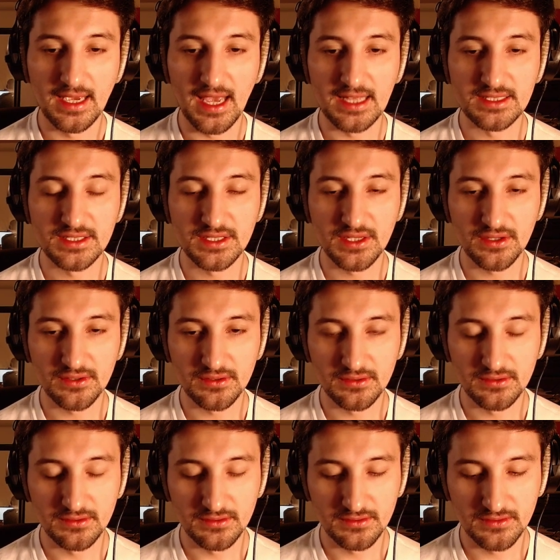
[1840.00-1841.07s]
And
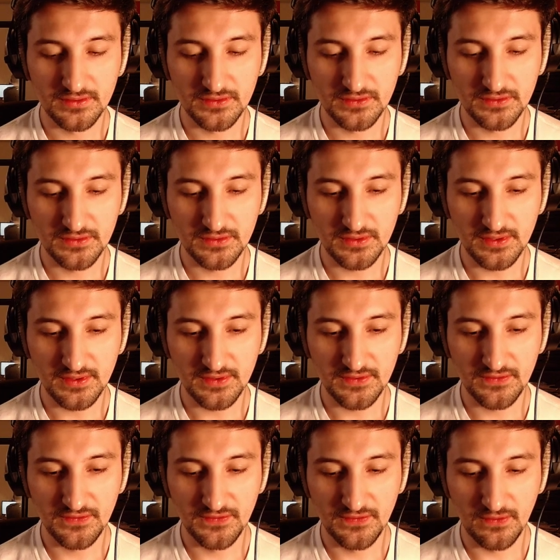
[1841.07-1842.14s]
so
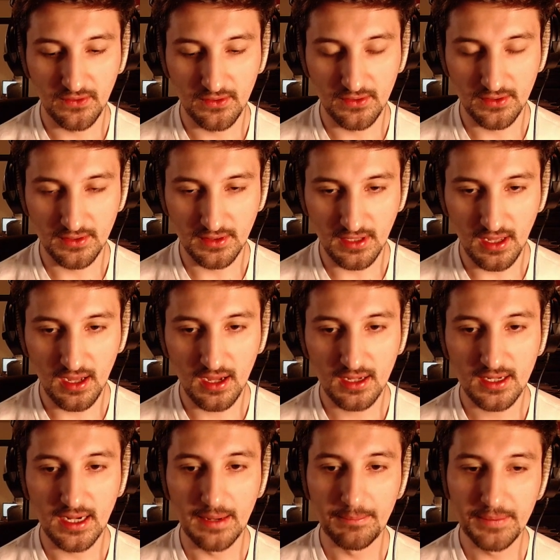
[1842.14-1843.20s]
for
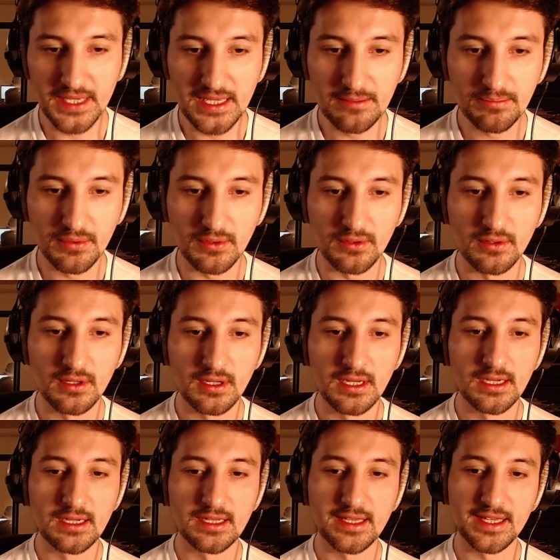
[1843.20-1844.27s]
Locke, a people
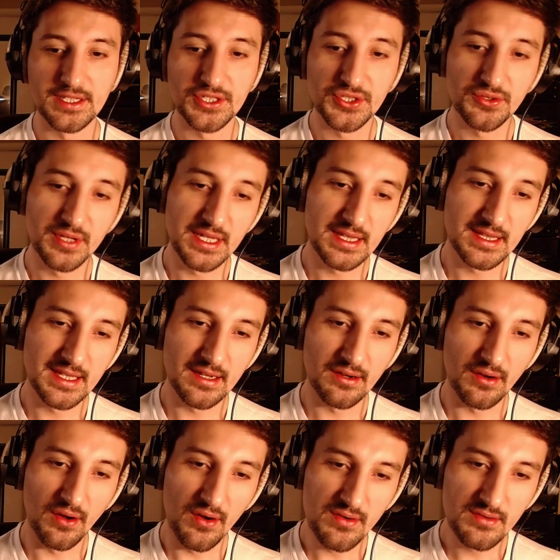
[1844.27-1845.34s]
can treat
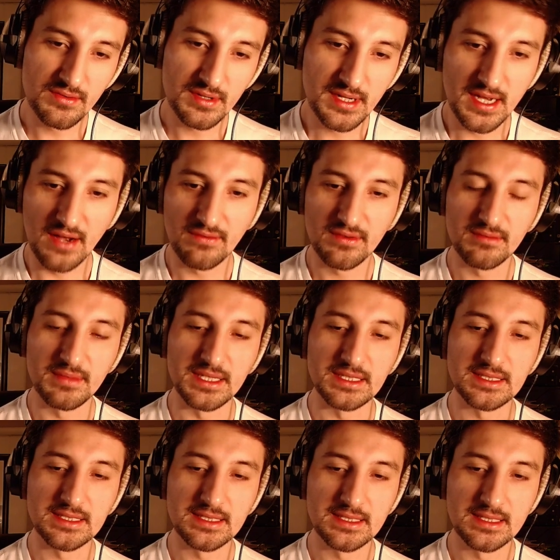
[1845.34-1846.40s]
their own
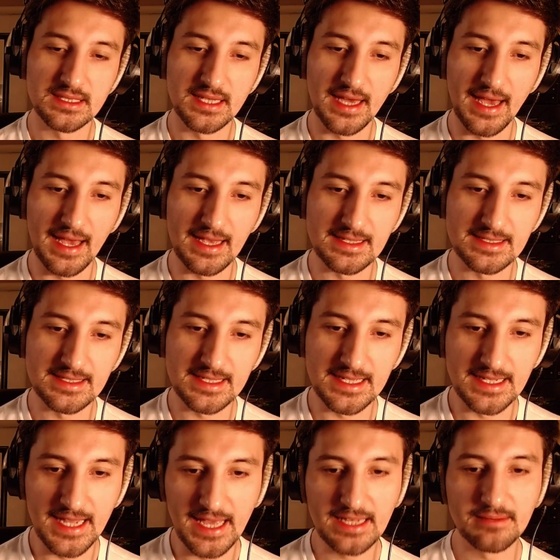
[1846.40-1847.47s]
government as
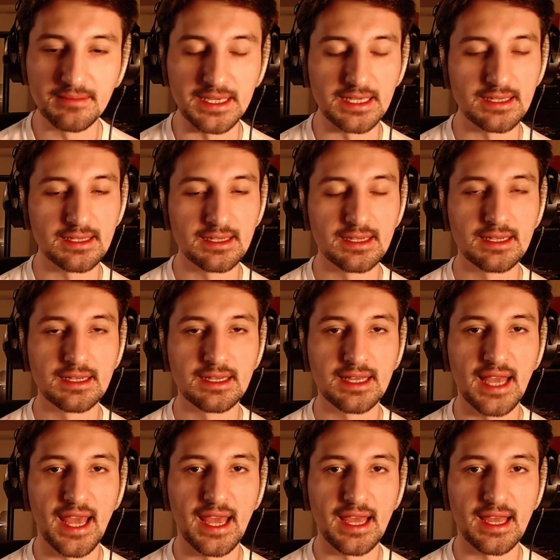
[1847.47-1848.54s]
an enemy.
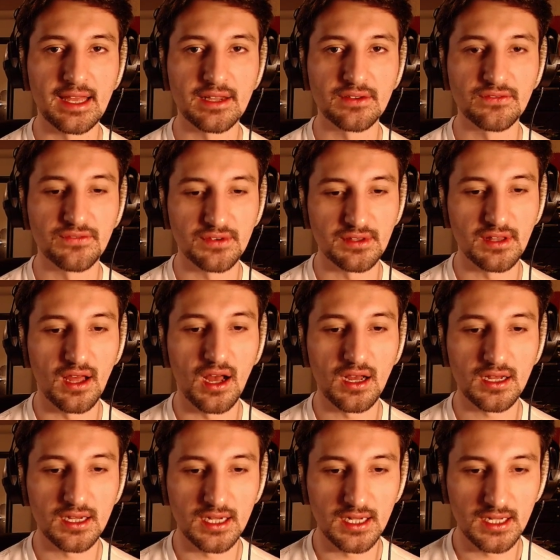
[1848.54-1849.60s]
And for
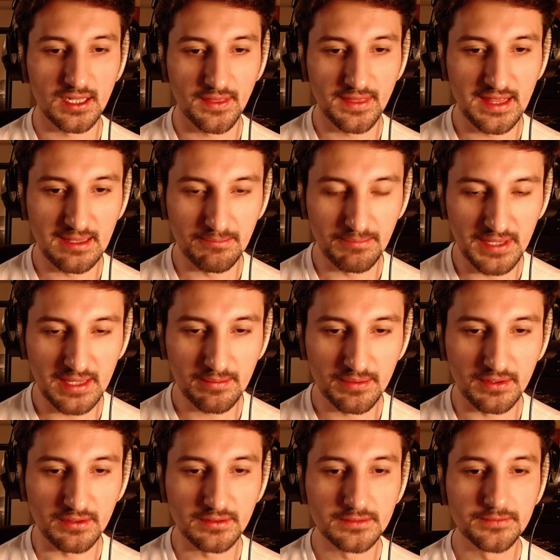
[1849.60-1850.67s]
Locke, the
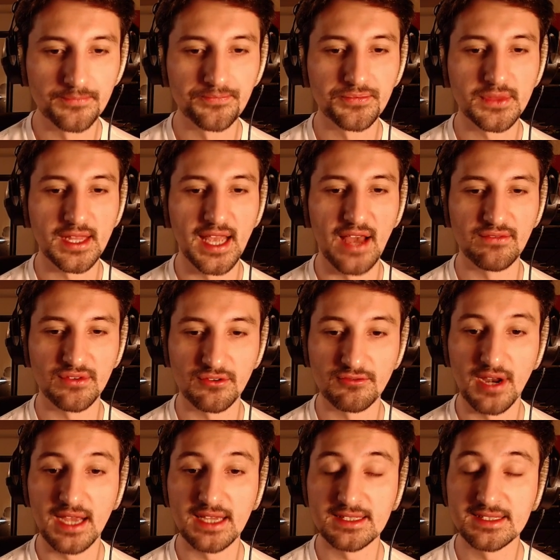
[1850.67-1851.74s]
people have a
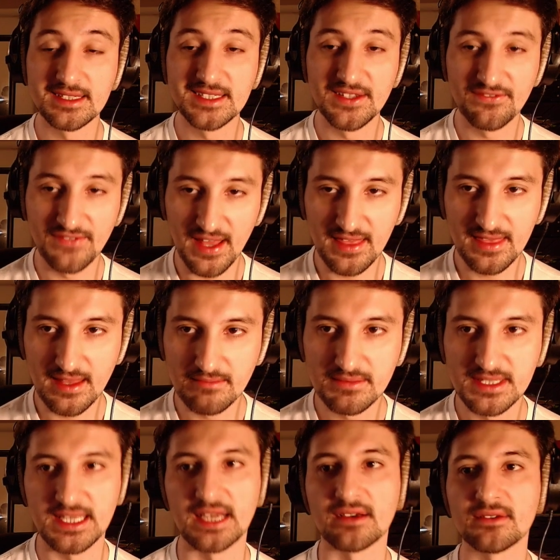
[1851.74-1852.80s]
right to defend
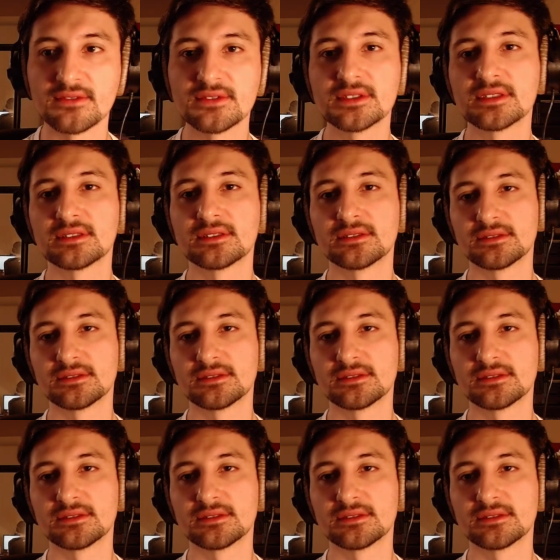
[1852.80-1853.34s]
themselves